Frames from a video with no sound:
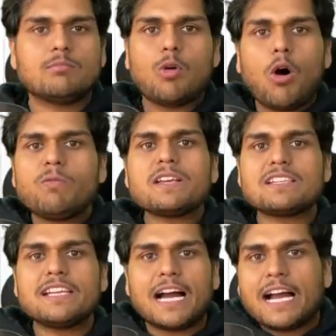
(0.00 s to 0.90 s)

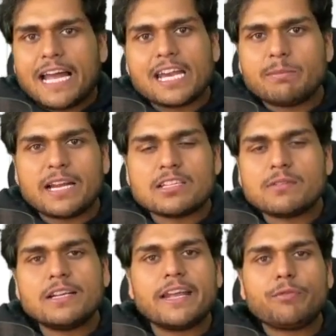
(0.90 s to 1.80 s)
obviously a hiring manager
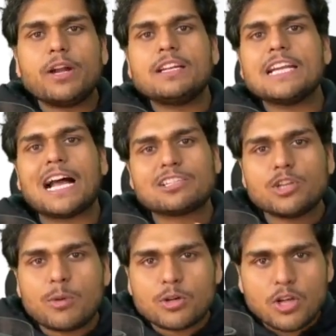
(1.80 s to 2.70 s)
will definitely ask
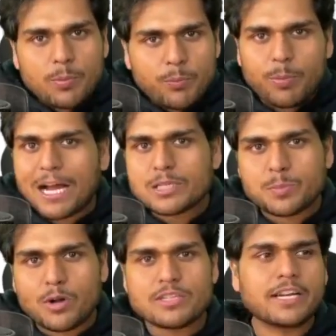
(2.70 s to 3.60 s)
you about your past
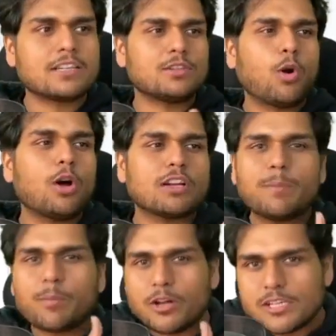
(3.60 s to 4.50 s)
projects or the
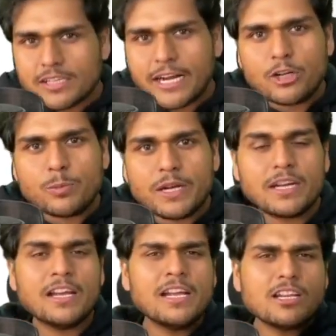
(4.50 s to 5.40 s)
project that you
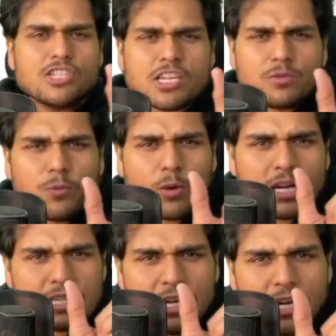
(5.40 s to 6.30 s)
build. Just
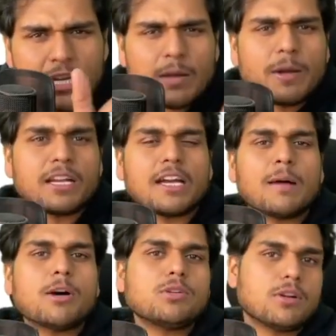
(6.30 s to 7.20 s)
focus a little bit
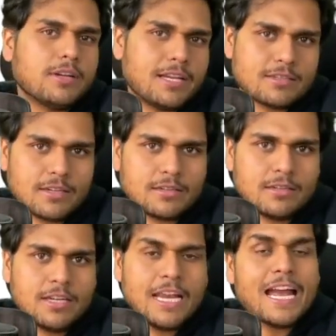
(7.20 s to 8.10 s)
about on testing.
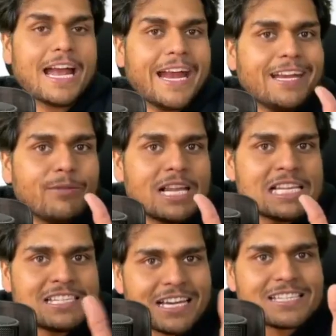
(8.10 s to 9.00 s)
It will
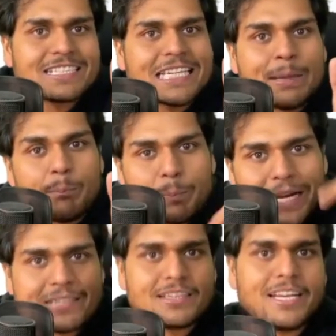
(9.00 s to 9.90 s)
just
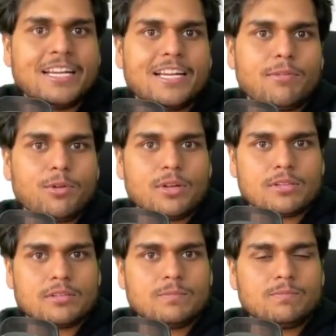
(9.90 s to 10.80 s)
impress the
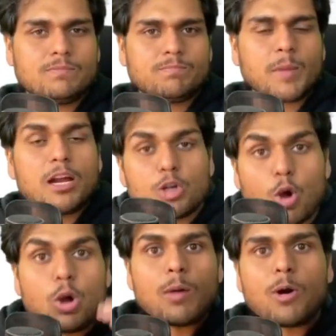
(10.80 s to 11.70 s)
interviewers.
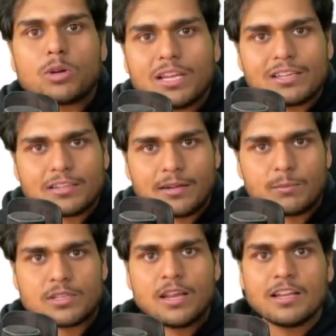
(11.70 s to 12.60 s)
Talk about these
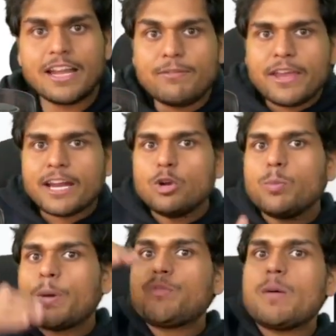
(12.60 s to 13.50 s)
terms, that we can do
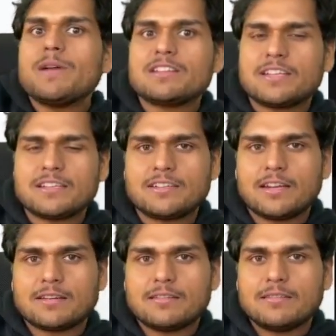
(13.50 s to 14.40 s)
performance testing.